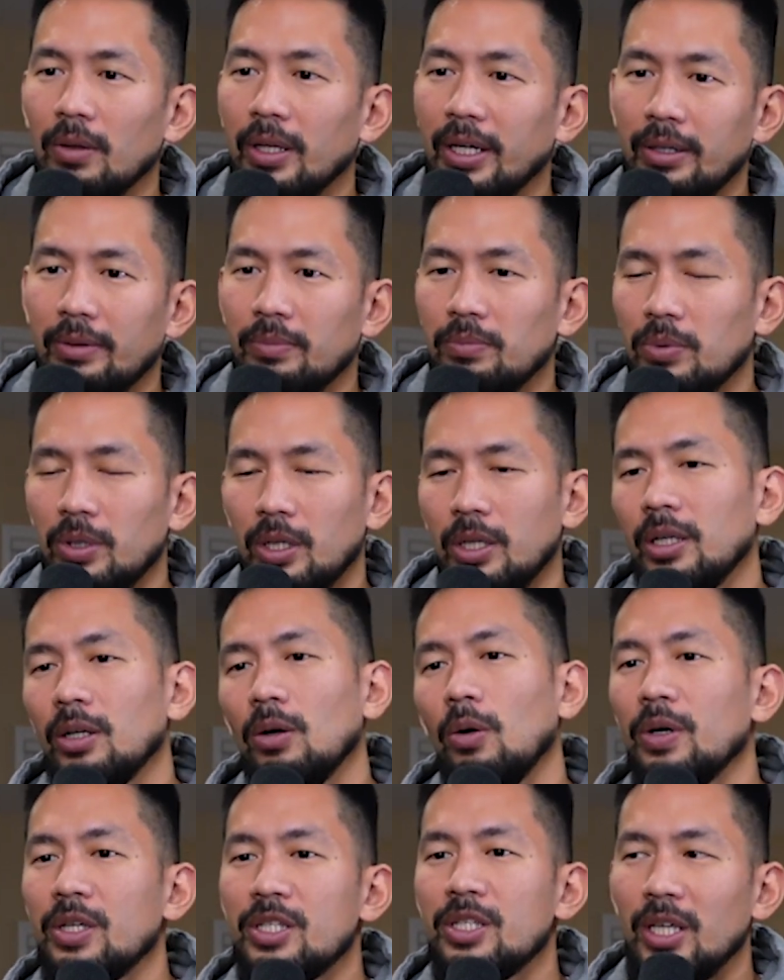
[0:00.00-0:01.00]
Like
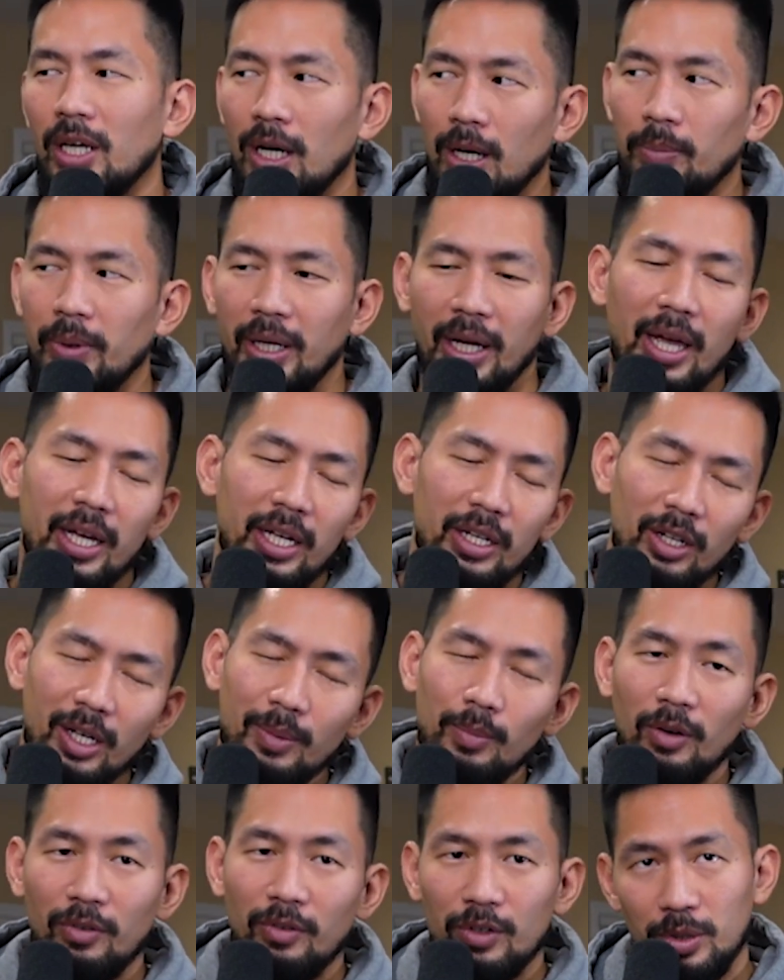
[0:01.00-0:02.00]
couldn't always set up like, hey, can you
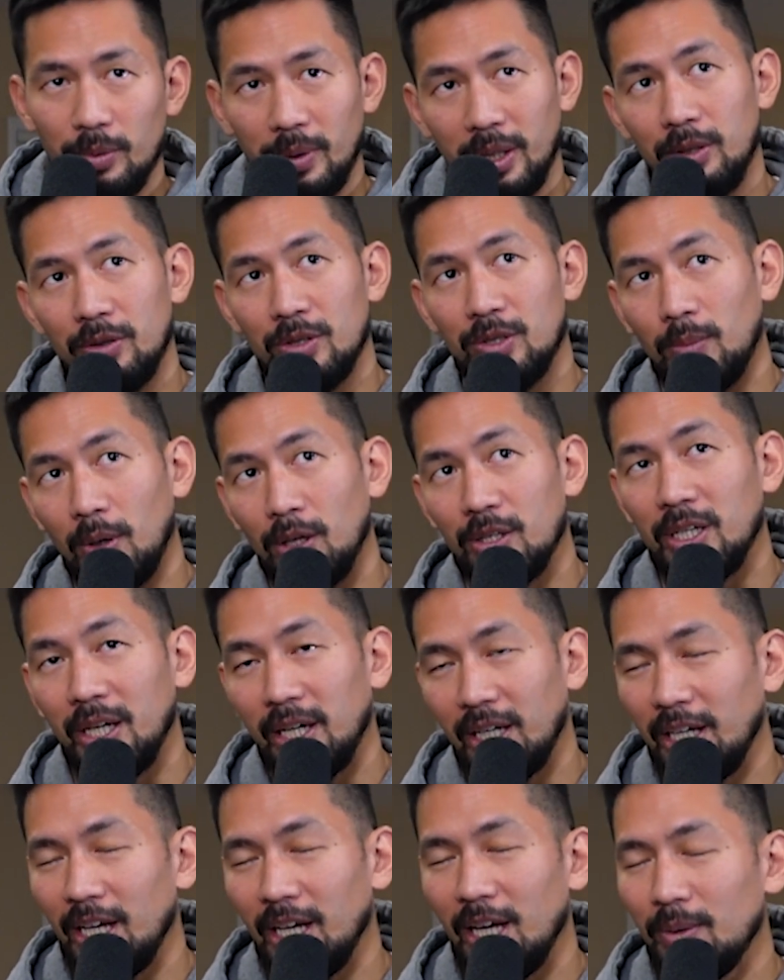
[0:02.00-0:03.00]
come over so we can do a
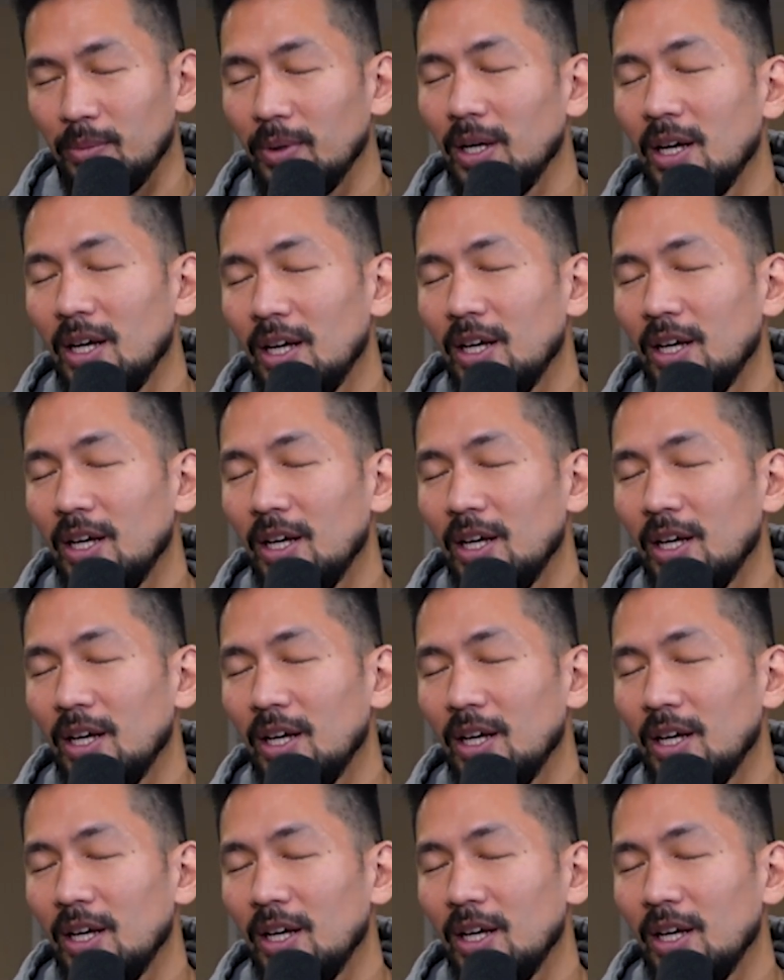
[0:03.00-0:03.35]
small-sided game